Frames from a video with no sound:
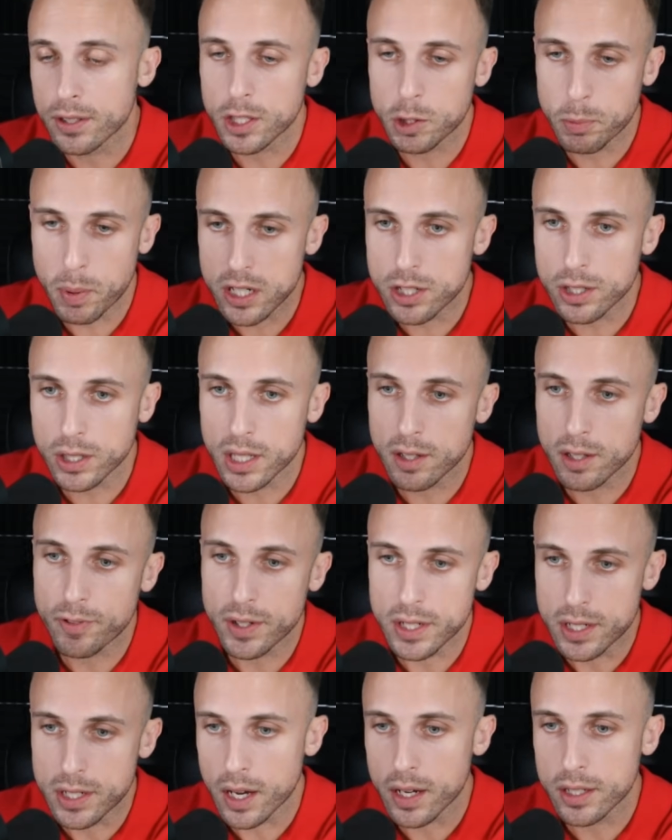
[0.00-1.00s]
especially if
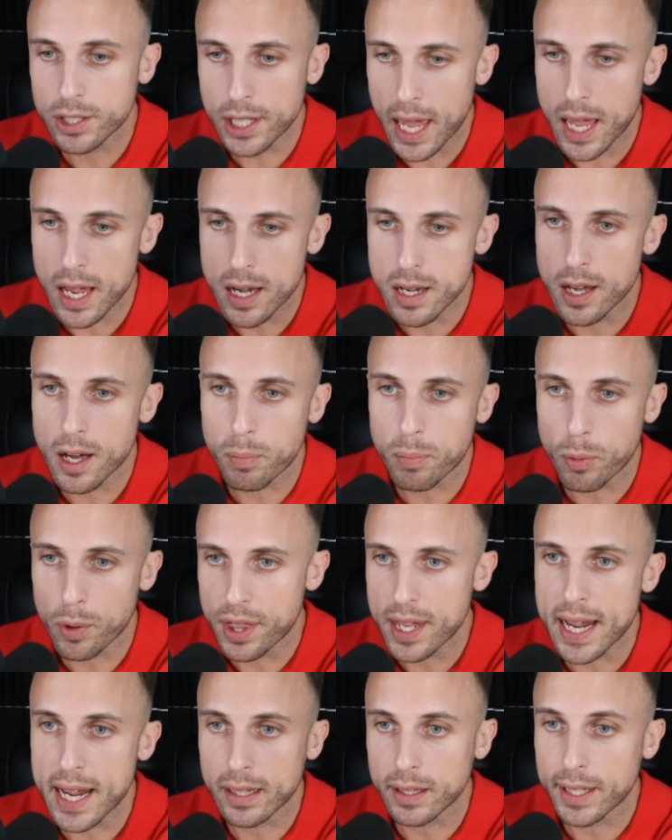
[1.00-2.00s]
it does end up
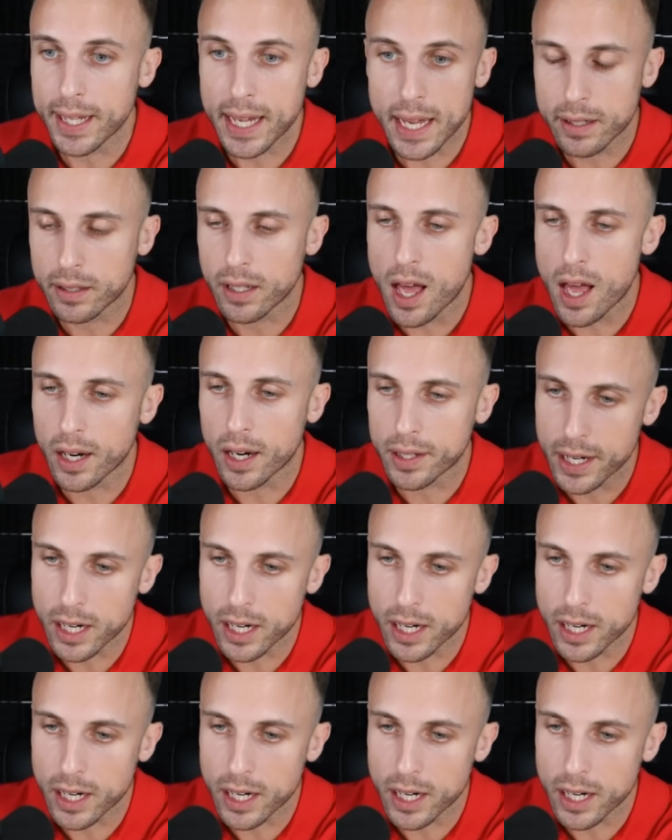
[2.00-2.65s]
within a landlocked